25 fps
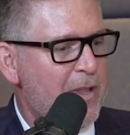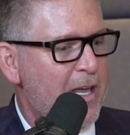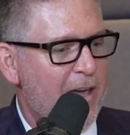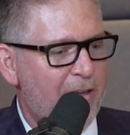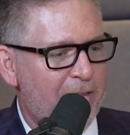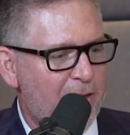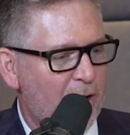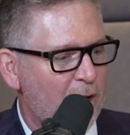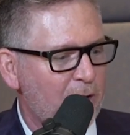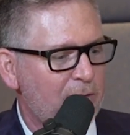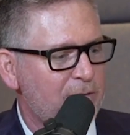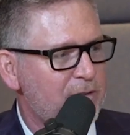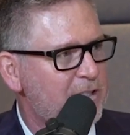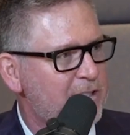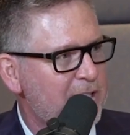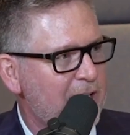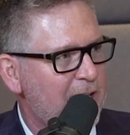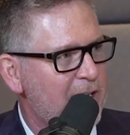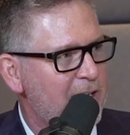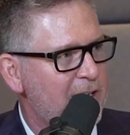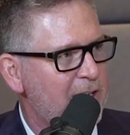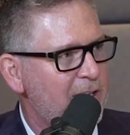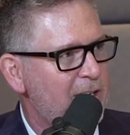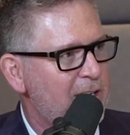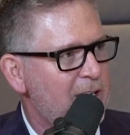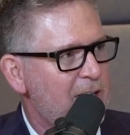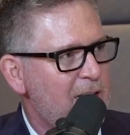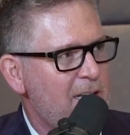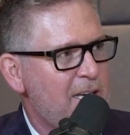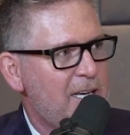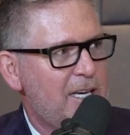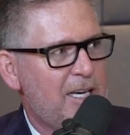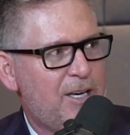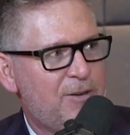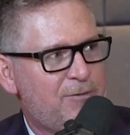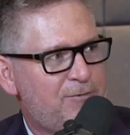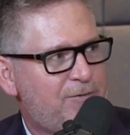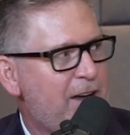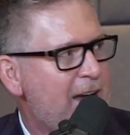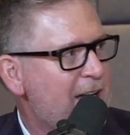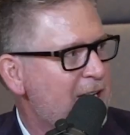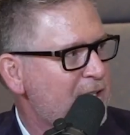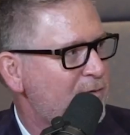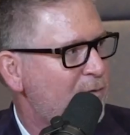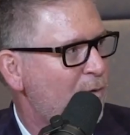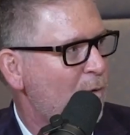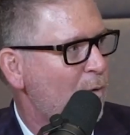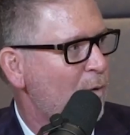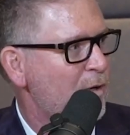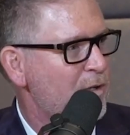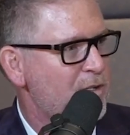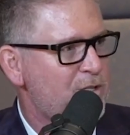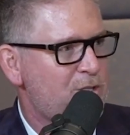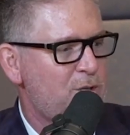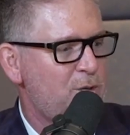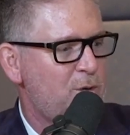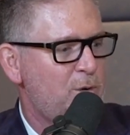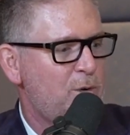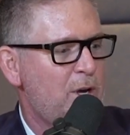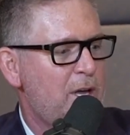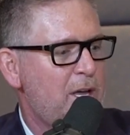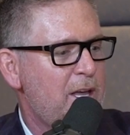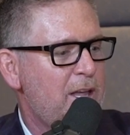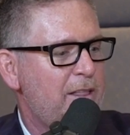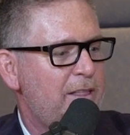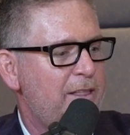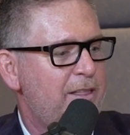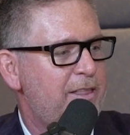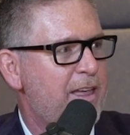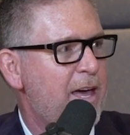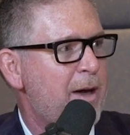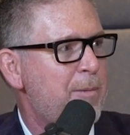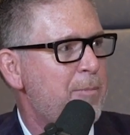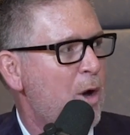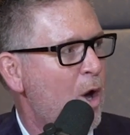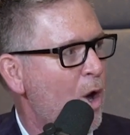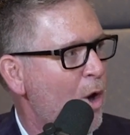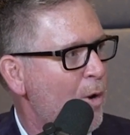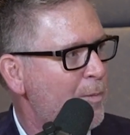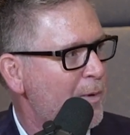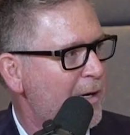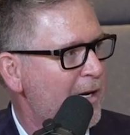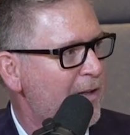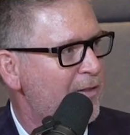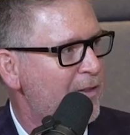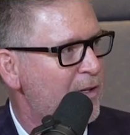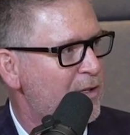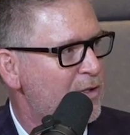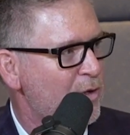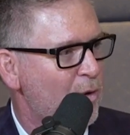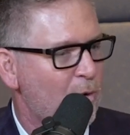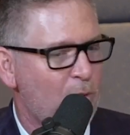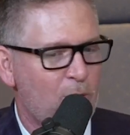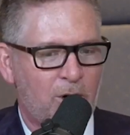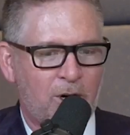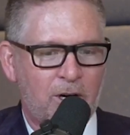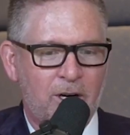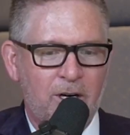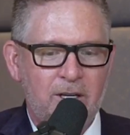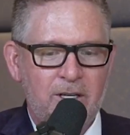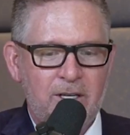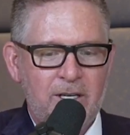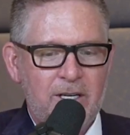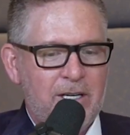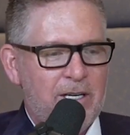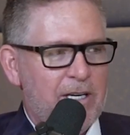And then all of a sudden, it fast forwards to them opening the door